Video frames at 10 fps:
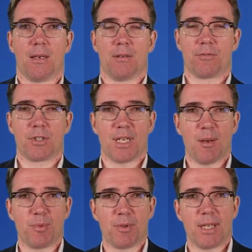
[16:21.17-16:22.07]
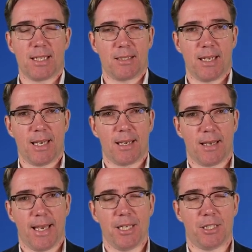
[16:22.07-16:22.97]
For example, let's take
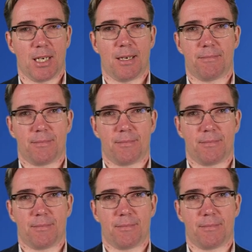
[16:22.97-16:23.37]
Asia.